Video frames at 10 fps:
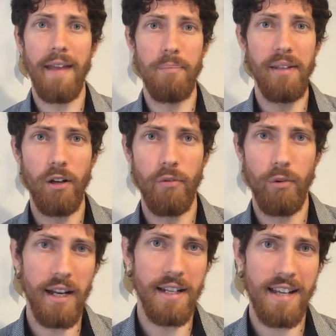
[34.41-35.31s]
that being
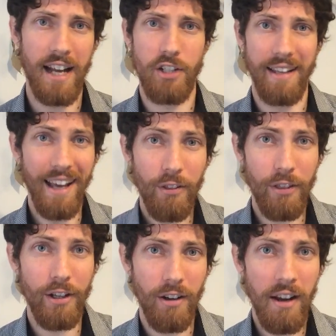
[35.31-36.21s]
overweight is actually
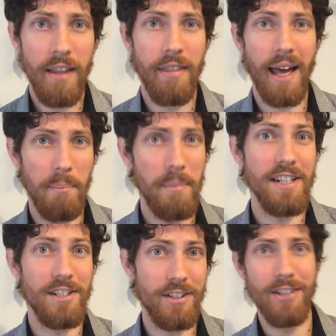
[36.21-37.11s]
healthier, that
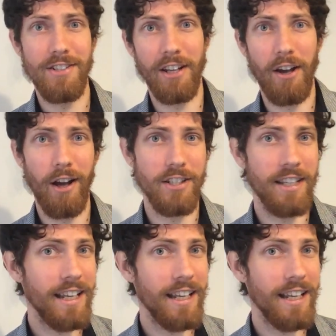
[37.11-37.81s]
meat doesn't cause